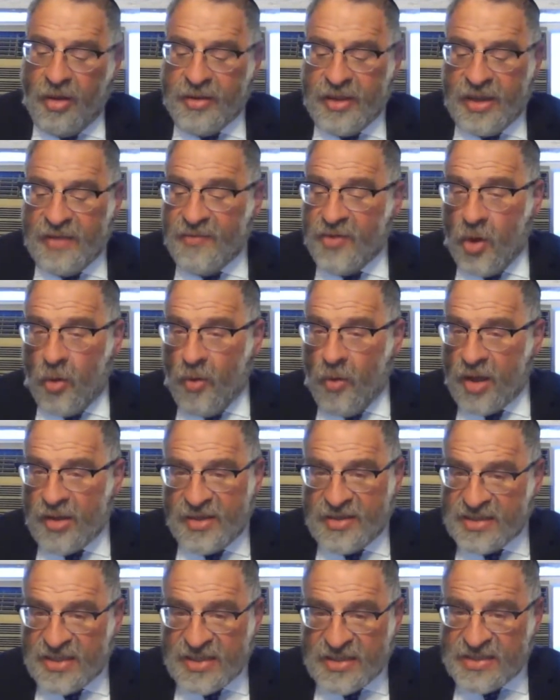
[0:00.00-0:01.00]
Even though while
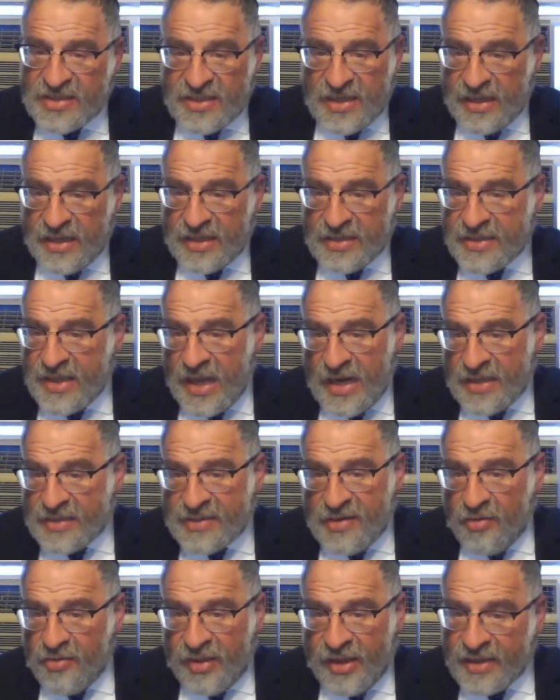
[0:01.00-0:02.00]
he's listening, he's not
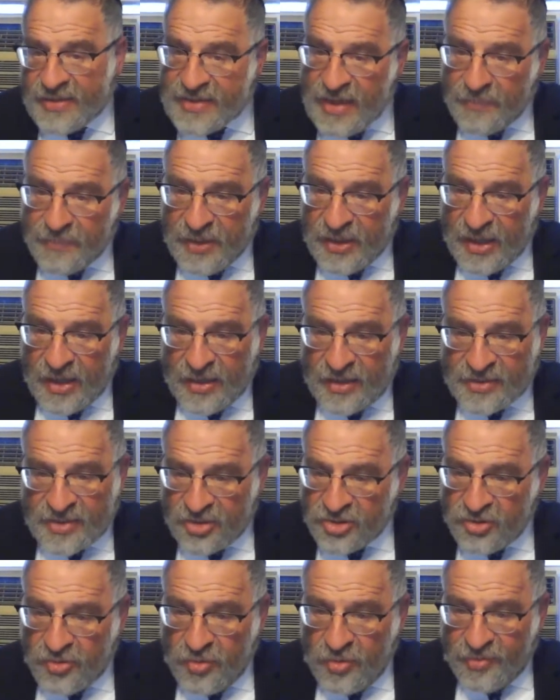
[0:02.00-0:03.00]
necessarily accepting it as the
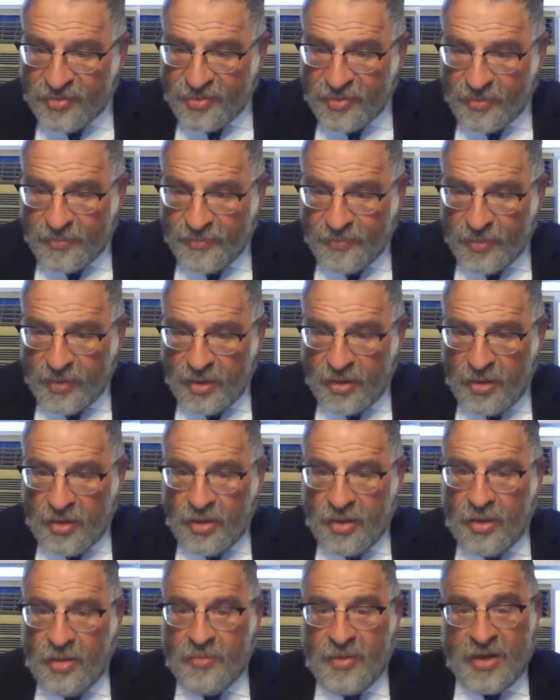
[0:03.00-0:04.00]
truth,
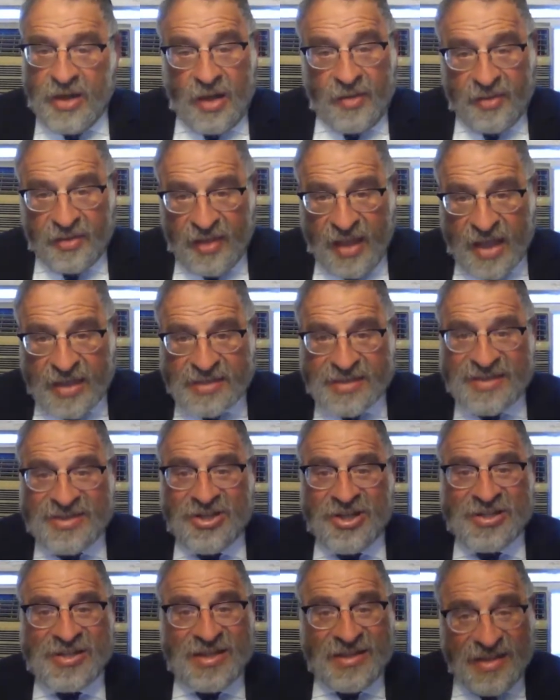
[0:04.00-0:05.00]
but nonetheless,
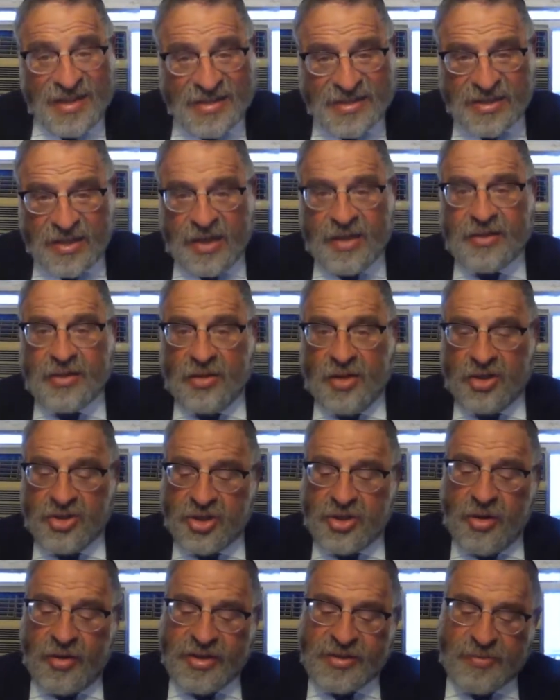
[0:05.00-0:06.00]
just listening to
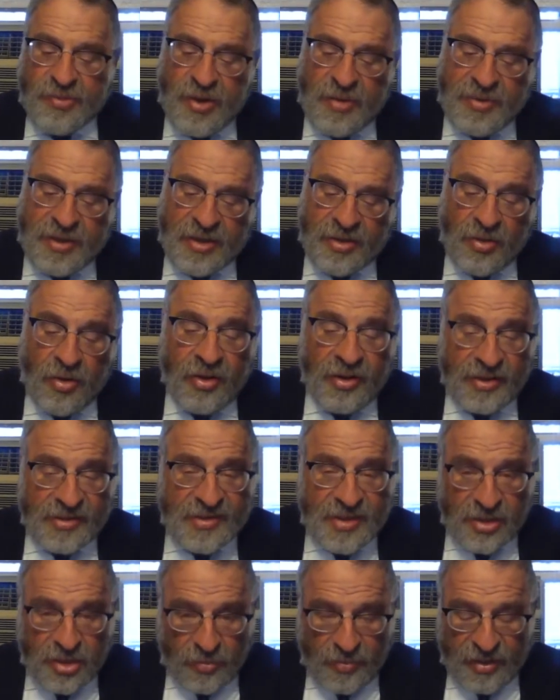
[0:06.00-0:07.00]
Lashon Harah is prohibited, or
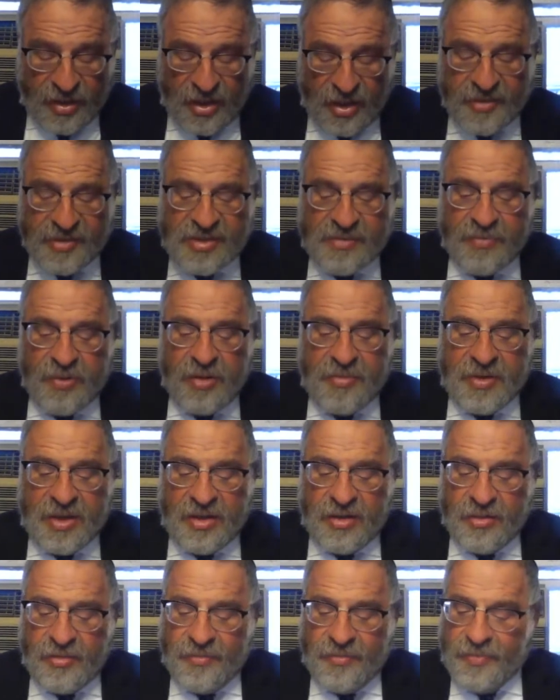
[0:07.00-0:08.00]
listening to Rechilas is
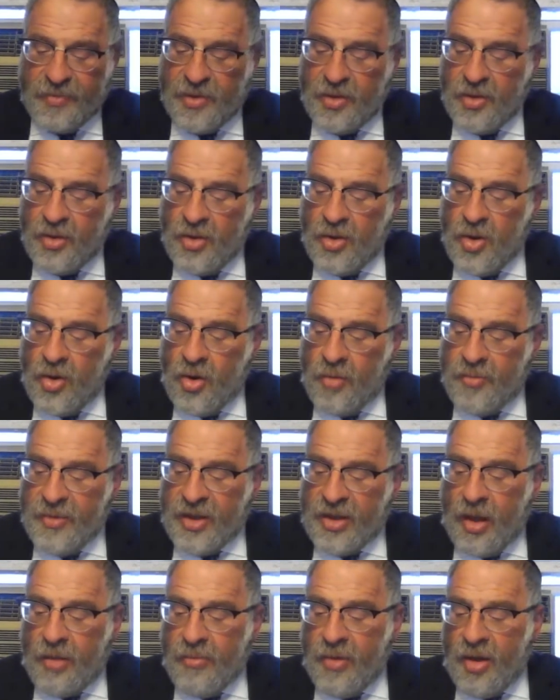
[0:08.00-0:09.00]
prohibited.
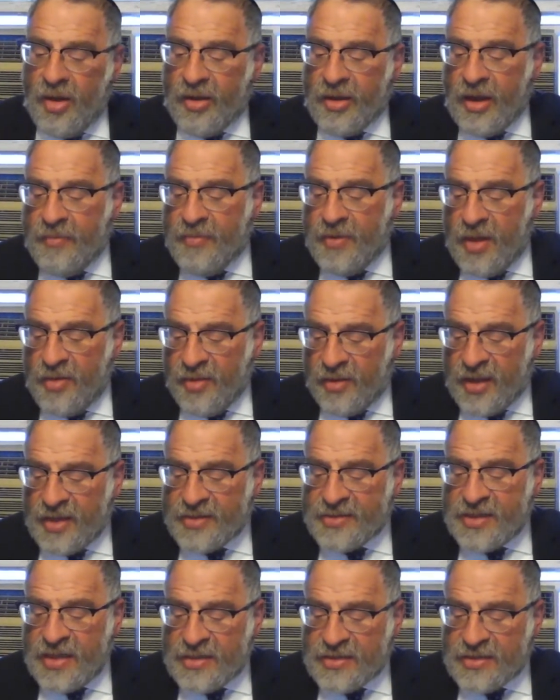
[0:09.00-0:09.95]
Nonetheless,